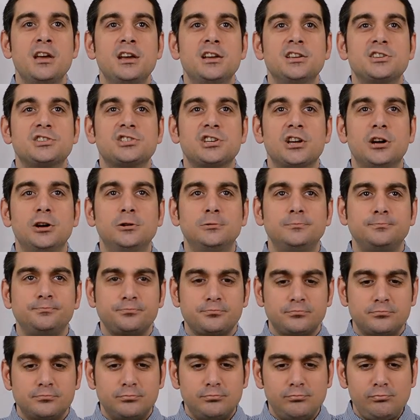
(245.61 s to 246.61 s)
So
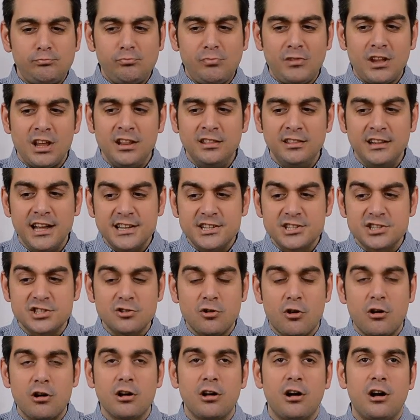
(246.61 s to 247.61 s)
let's
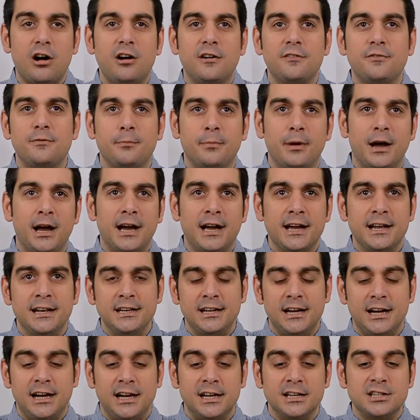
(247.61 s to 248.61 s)
start off
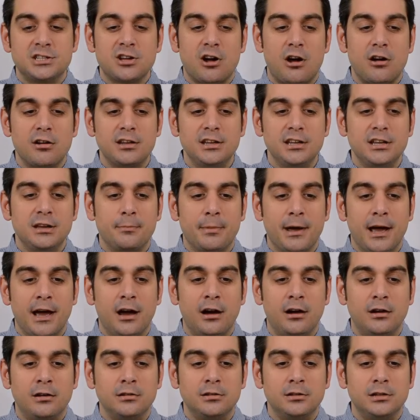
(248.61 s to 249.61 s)
by talking
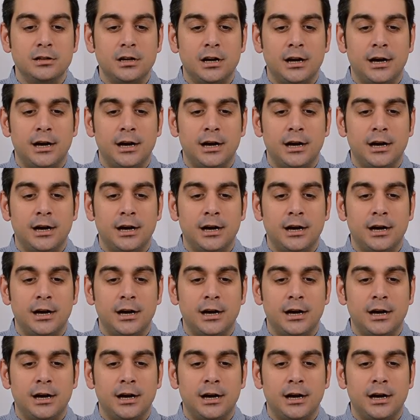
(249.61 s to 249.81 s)
about